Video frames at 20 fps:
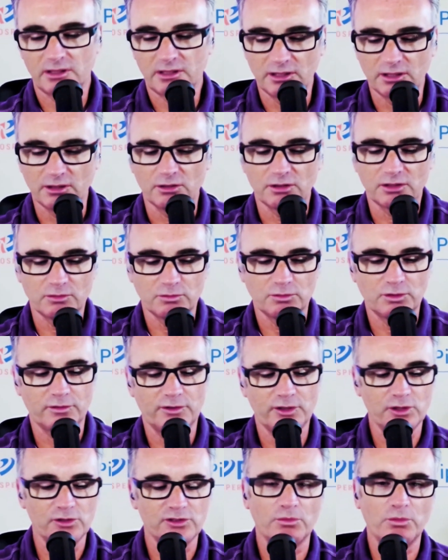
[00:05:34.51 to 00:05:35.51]
you know
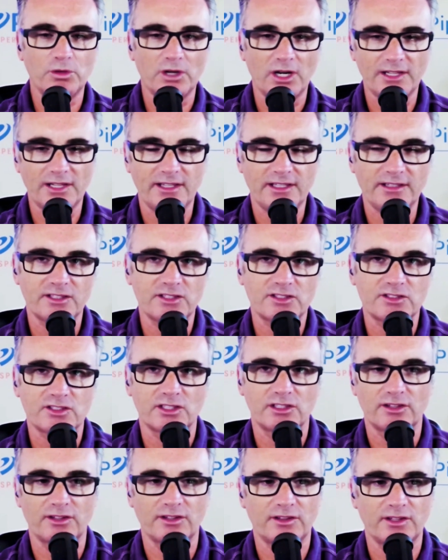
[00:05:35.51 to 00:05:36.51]
reviews and well I think this is
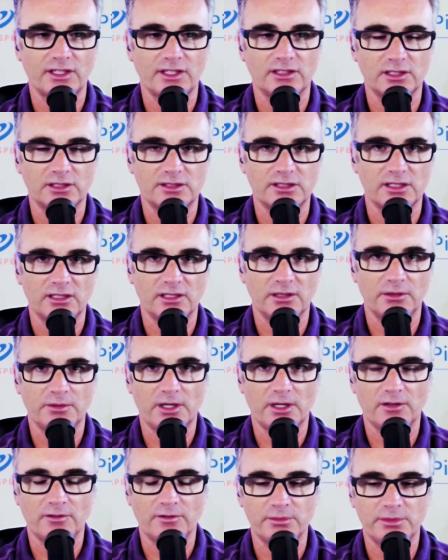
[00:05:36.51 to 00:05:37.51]
another thing that
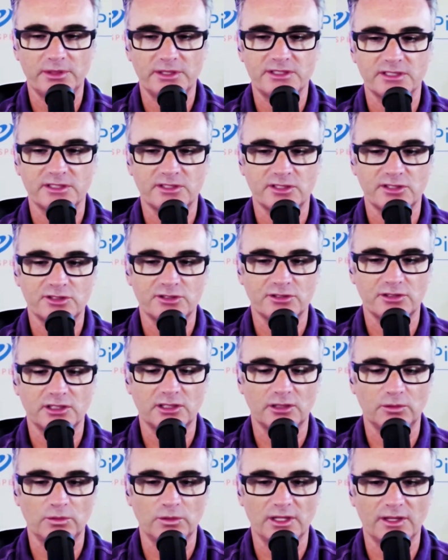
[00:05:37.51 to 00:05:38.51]
uh, often businesses
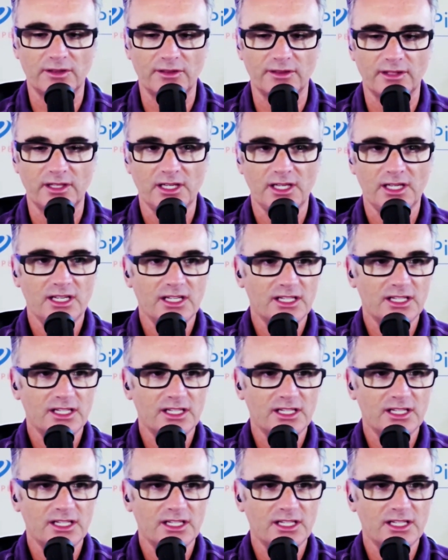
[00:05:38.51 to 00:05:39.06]
struggle with,